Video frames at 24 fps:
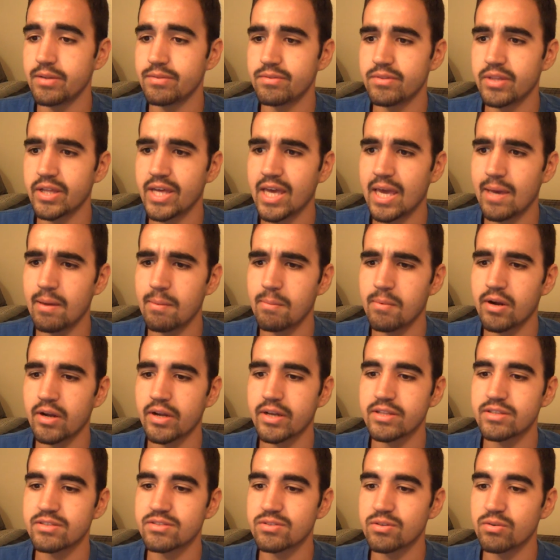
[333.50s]
The gaming
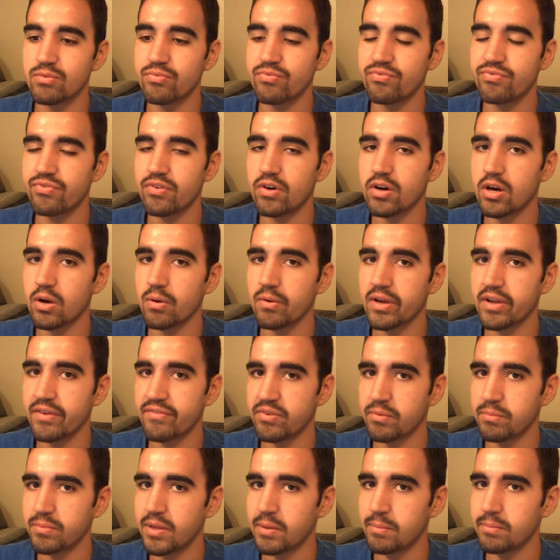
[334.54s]
market's so far away
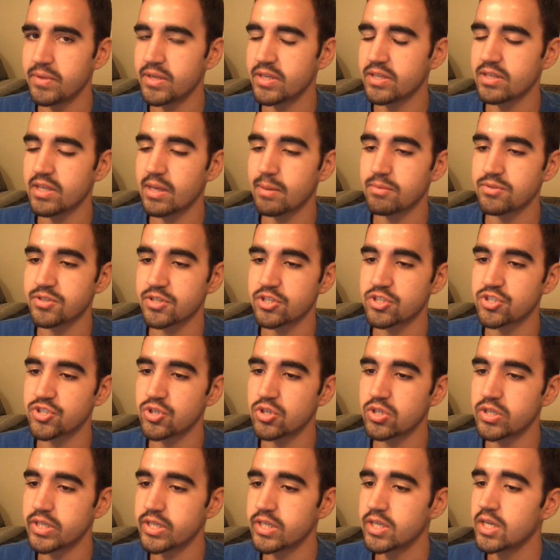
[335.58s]
from them being able to
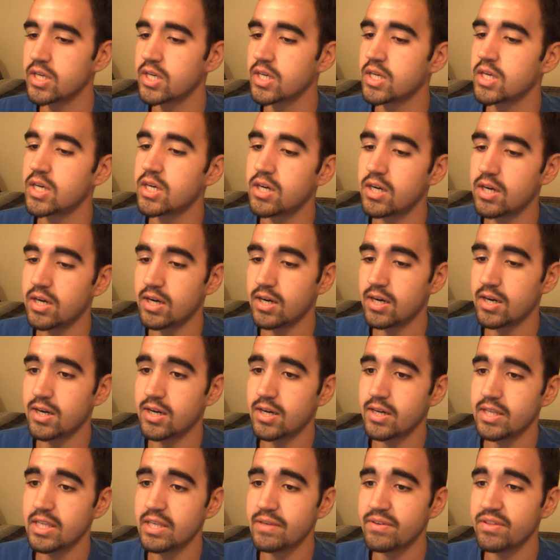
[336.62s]
control it.
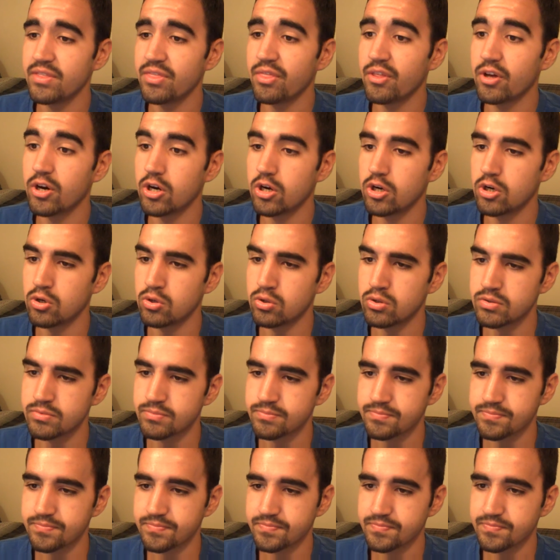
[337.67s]
Even though
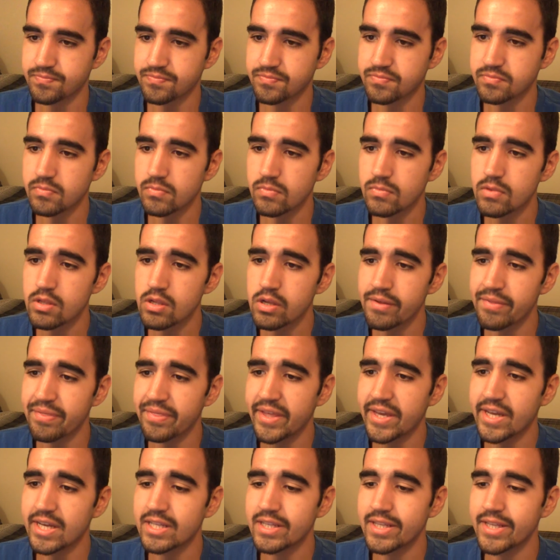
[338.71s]

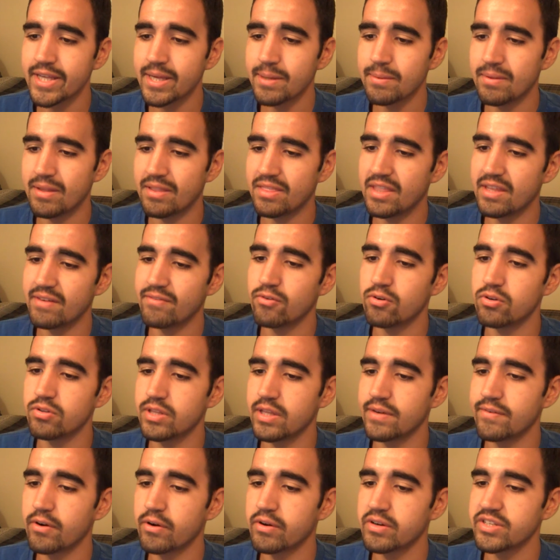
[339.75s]
they claim that
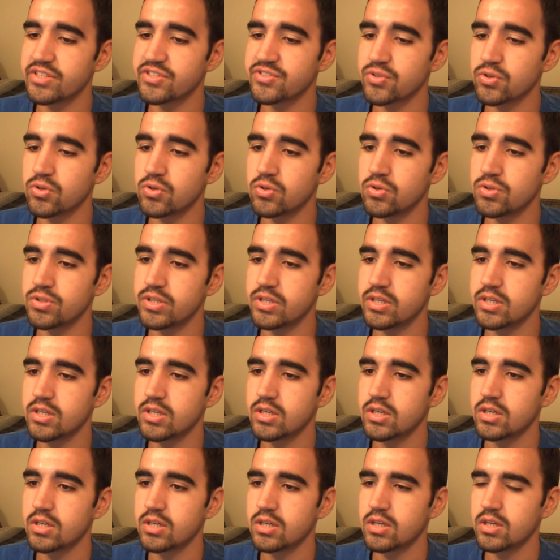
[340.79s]
they've already sold.
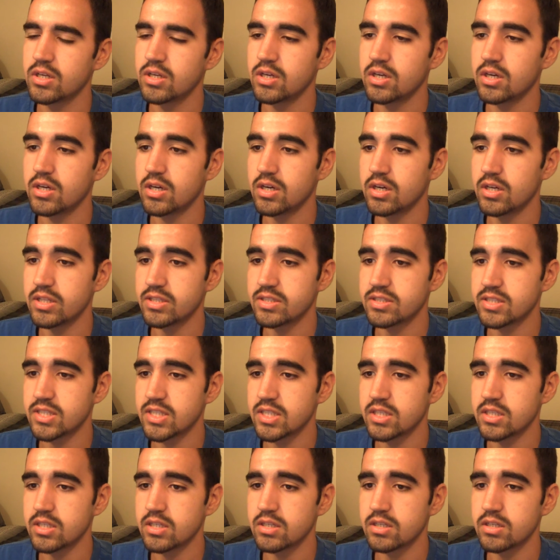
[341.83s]
Let's see
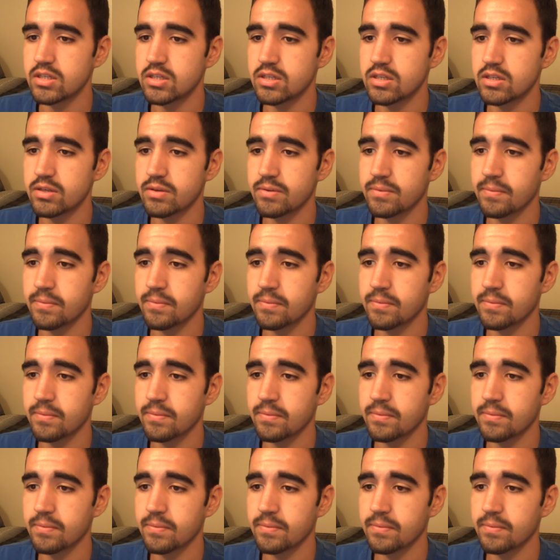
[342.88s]
here.